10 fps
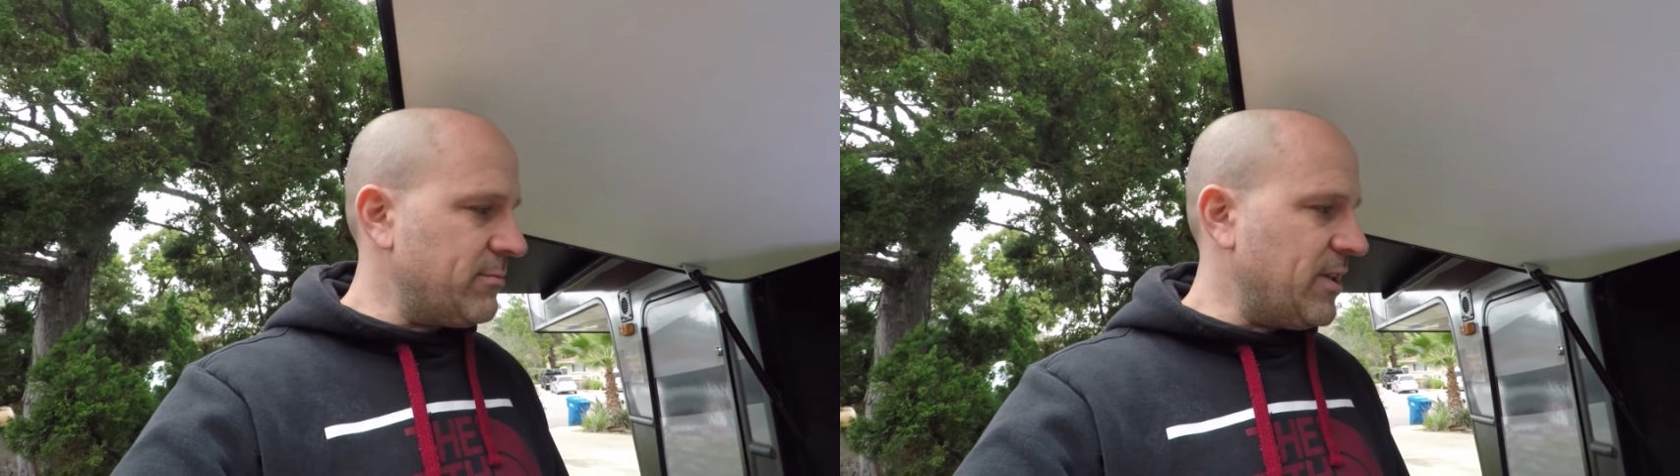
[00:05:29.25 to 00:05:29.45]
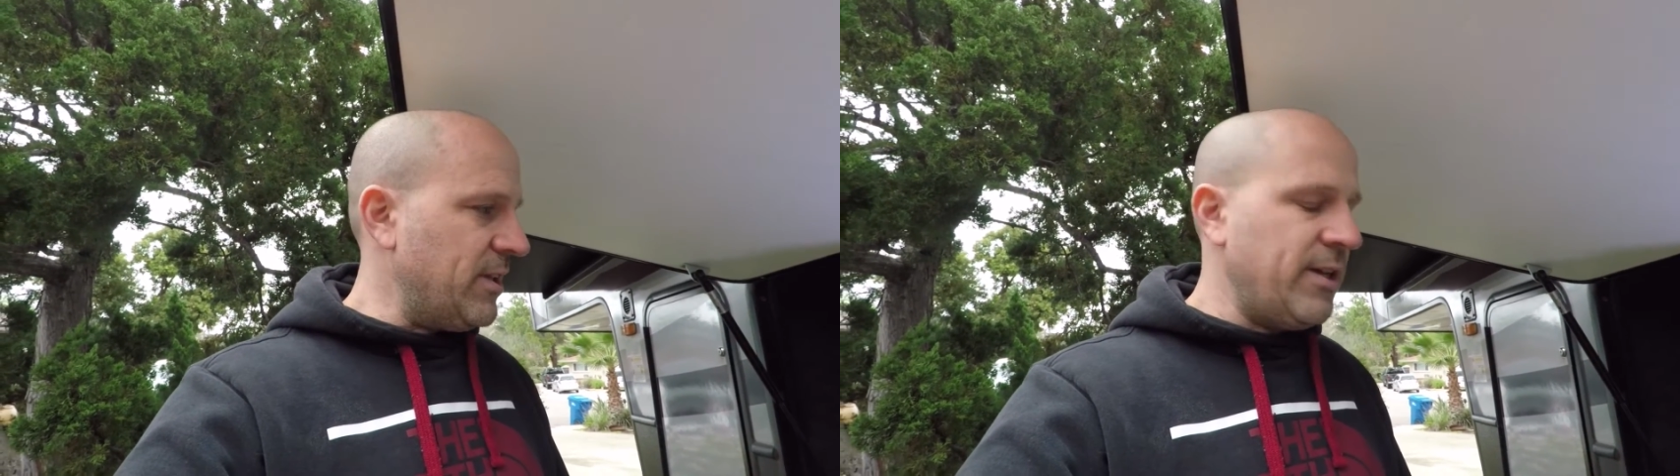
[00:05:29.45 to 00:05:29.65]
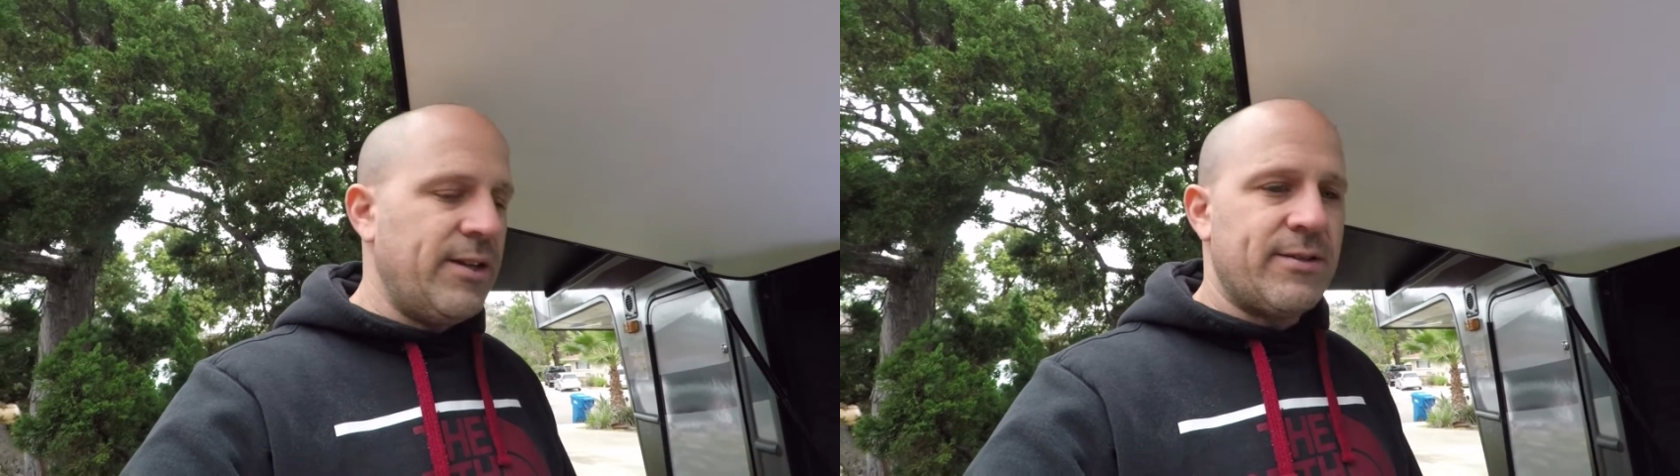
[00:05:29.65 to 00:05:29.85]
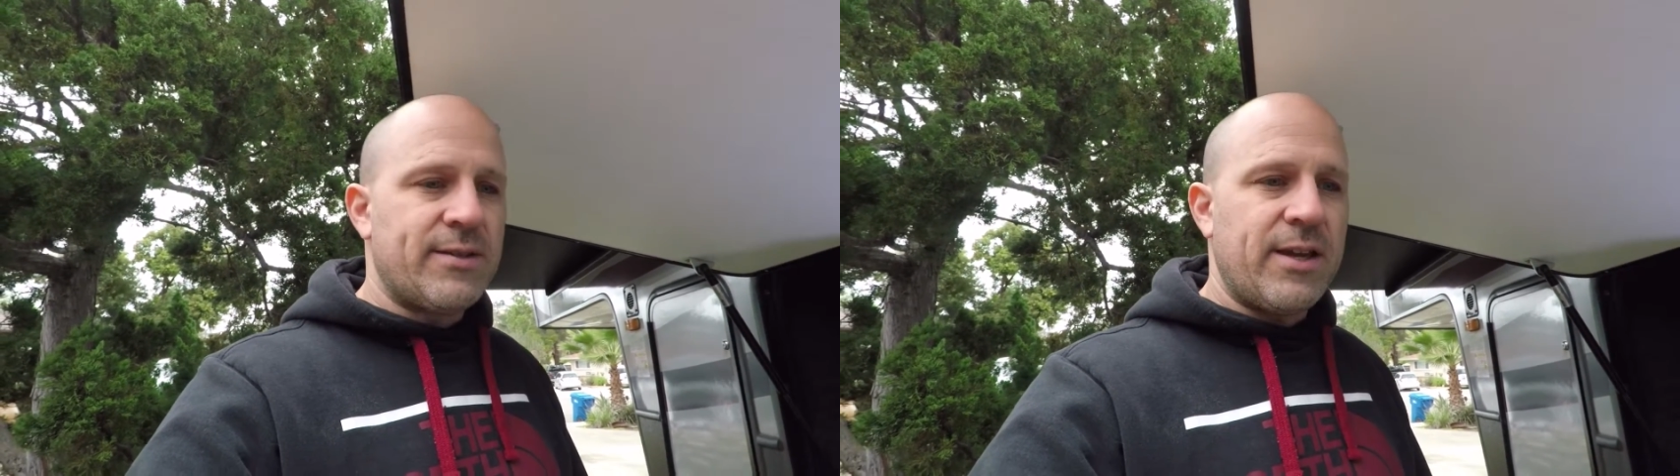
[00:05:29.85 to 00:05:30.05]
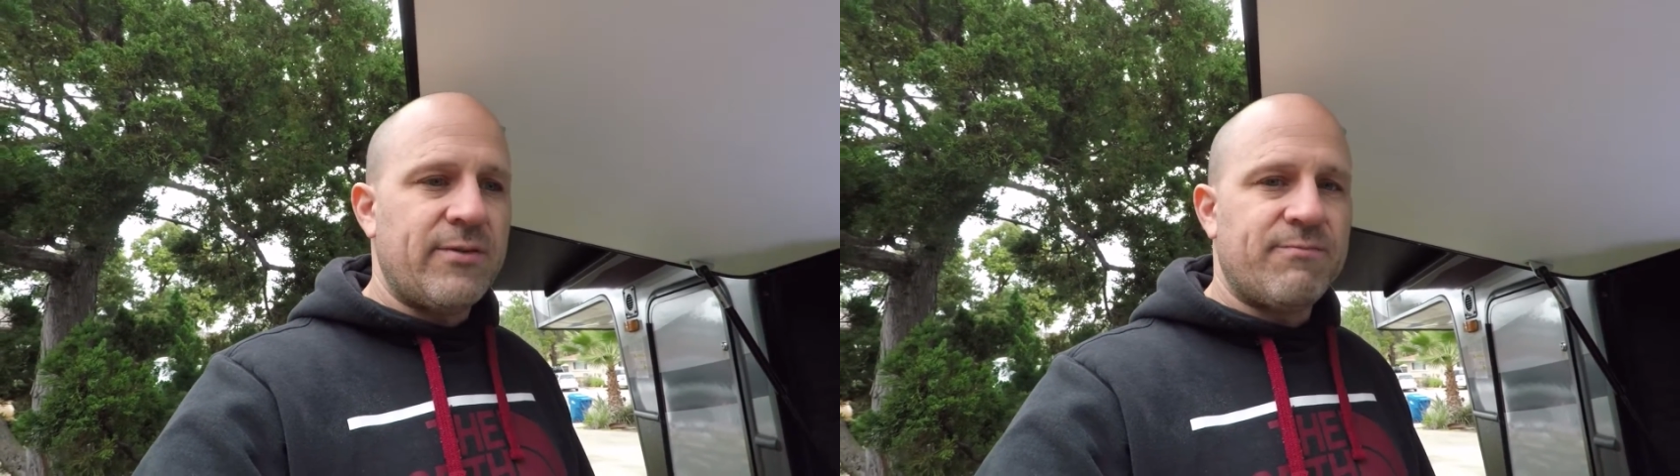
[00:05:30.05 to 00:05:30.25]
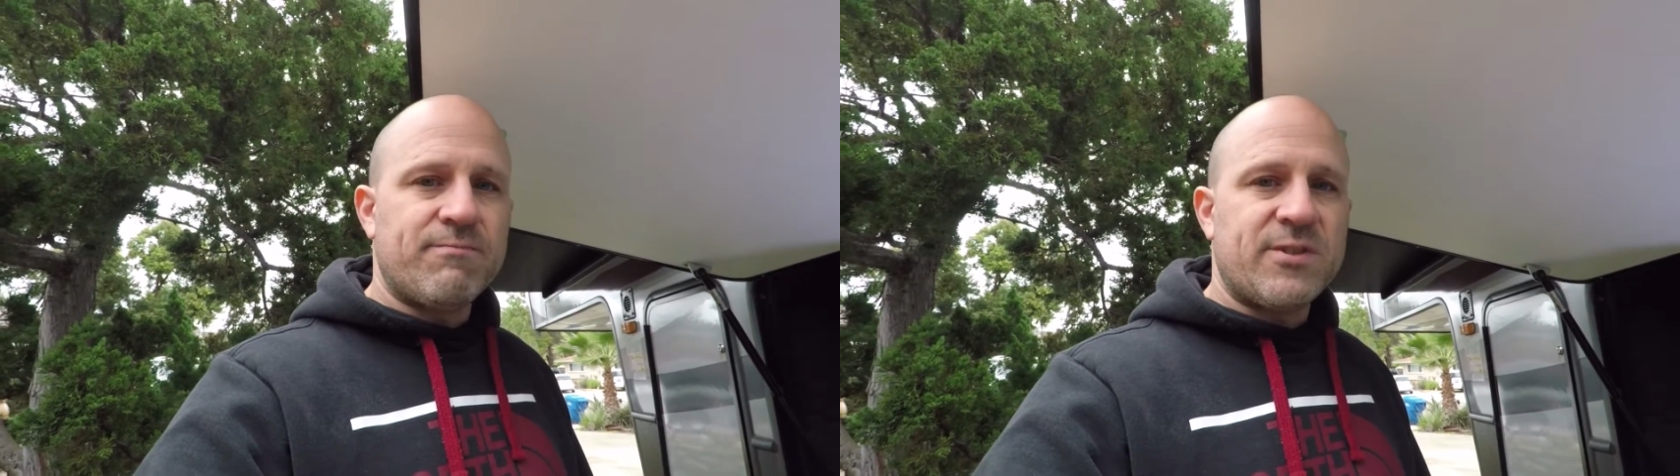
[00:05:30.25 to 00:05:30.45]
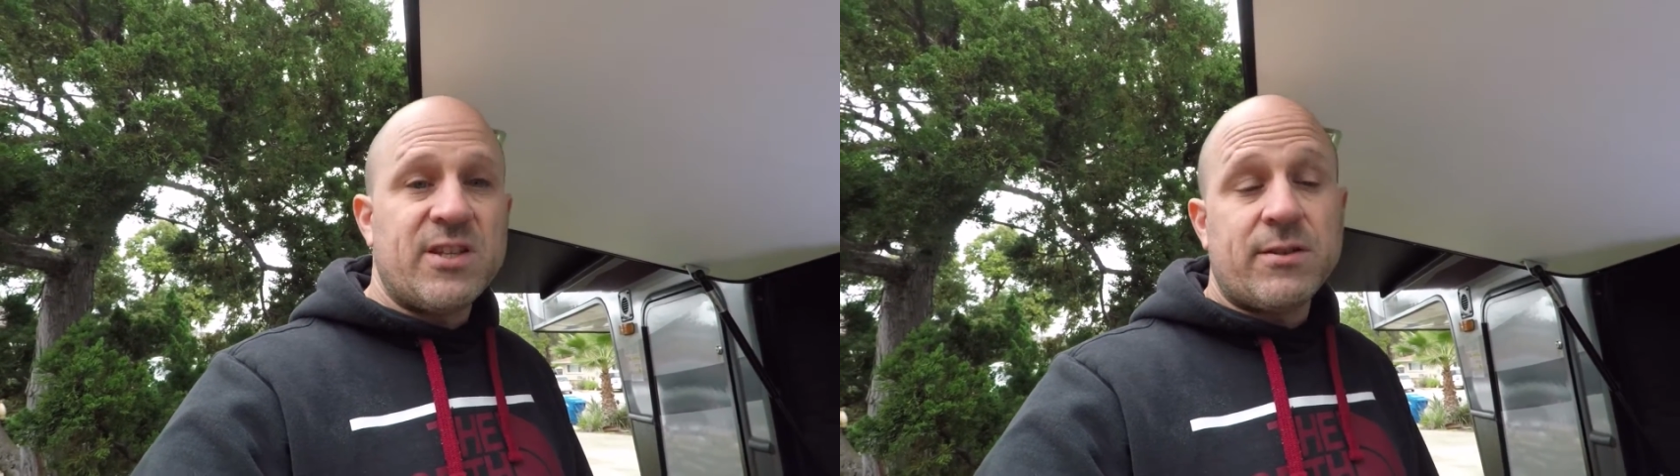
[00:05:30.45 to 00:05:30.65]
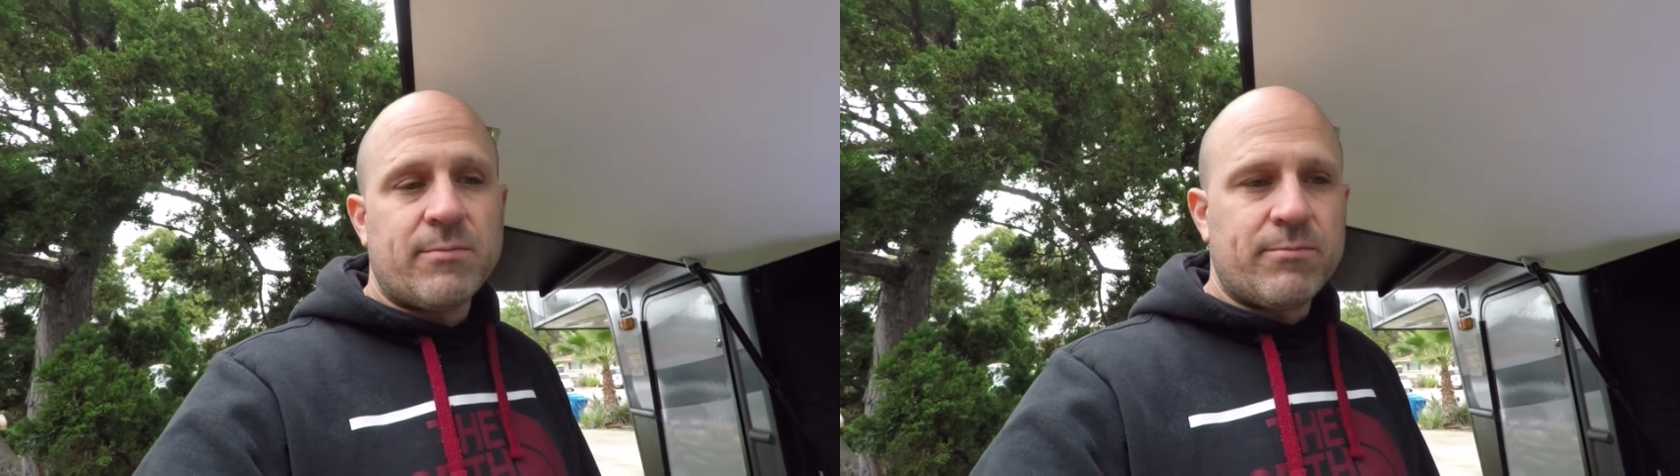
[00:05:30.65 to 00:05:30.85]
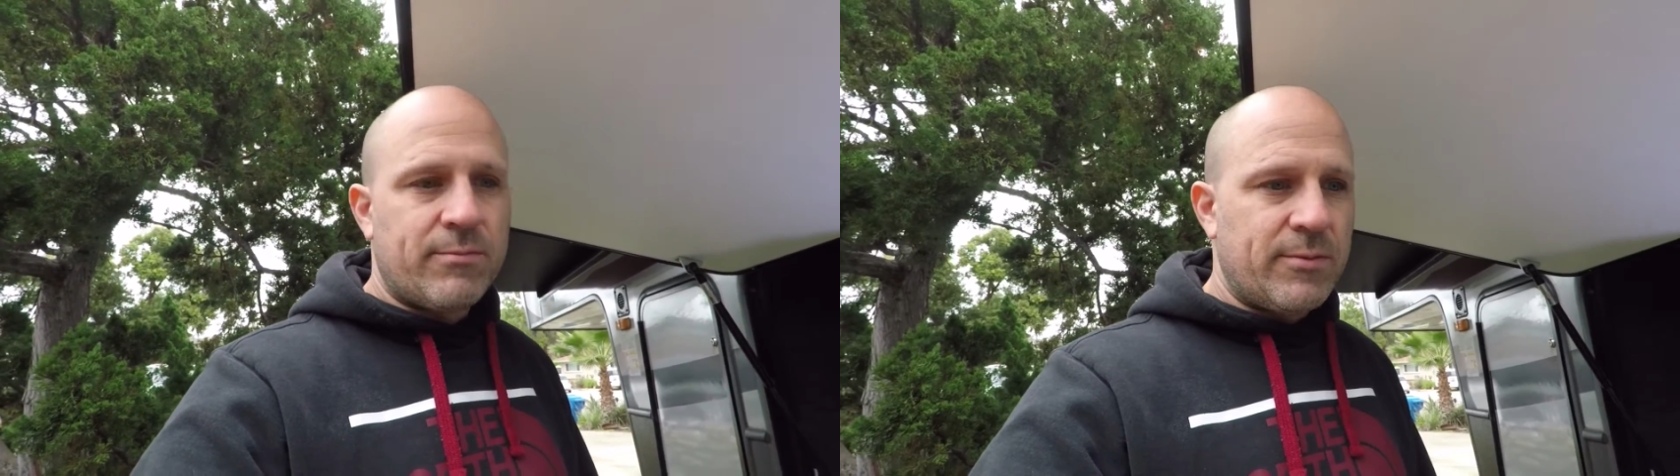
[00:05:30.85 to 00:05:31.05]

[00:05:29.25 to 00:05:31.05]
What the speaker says: clean, safe system.